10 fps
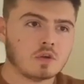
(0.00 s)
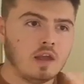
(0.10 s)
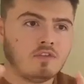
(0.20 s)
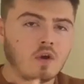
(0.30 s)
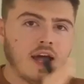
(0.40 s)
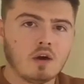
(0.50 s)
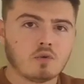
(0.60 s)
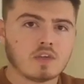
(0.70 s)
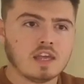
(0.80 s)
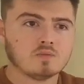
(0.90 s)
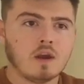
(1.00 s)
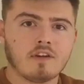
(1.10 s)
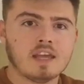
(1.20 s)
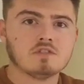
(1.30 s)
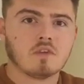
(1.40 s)
So if your health is where
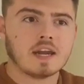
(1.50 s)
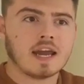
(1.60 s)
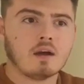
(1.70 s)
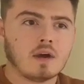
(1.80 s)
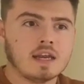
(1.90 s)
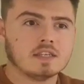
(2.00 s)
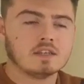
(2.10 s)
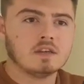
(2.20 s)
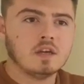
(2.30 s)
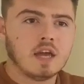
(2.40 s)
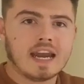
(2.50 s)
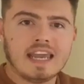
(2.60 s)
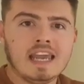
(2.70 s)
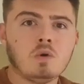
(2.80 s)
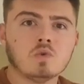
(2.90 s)
it is right now, and it
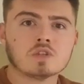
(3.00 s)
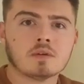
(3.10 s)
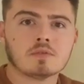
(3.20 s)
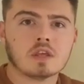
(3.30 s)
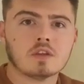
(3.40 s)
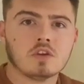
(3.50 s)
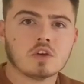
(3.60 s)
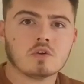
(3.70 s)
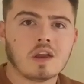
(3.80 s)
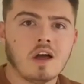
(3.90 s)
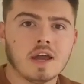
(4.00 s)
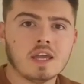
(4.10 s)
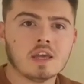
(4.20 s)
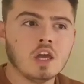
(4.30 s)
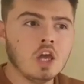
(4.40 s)
equals something that you don't like,
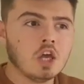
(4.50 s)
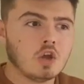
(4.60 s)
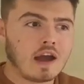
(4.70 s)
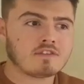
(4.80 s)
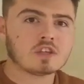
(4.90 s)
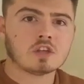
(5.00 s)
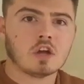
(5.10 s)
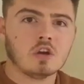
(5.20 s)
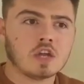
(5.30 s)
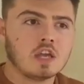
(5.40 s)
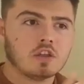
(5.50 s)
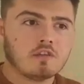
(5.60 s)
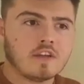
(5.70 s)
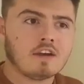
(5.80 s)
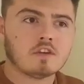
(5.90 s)
you have to start looking at the
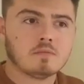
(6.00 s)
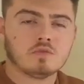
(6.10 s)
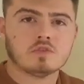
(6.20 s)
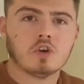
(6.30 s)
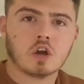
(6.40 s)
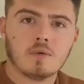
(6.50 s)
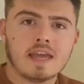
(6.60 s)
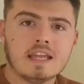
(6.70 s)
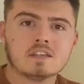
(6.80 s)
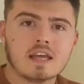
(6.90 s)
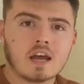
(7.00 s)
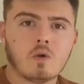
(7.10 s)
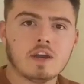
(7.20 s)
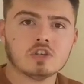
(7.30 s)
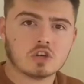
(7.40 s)
variables that are going into that
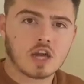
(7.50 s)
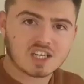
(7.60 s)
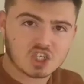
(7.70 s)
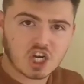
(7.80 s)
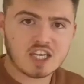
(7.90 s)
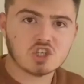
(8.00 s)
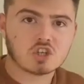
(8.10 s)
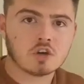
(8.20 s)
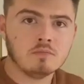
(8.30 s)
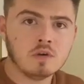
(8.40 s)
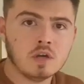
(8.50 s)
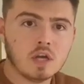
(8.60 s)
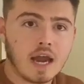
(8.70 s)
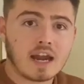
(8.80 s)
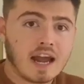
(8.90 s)
equation and change them.
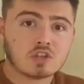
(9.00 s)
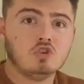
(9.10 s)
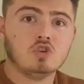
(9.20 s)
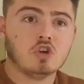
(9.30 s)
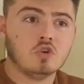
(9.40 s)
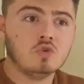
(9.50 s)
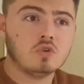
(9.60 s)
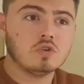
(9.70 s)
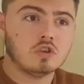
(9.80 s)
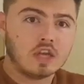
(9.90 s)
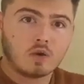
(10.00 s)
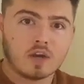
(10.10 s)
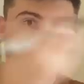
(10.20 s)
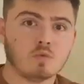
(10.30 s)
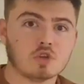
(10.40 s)
And as you do, the
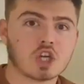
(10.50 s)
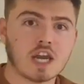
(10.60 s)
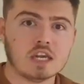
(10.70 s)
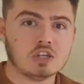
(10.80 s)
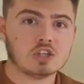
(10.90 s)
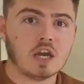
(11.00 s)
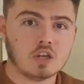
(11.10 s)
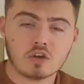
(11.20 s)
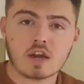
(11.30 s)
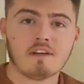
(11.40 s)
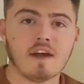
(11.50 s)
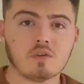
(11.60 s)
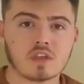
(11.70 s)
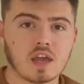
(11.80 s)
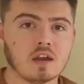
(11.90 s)
equation will change and you can have
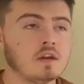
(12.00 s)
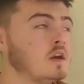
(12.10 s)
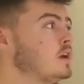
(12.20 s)
health again.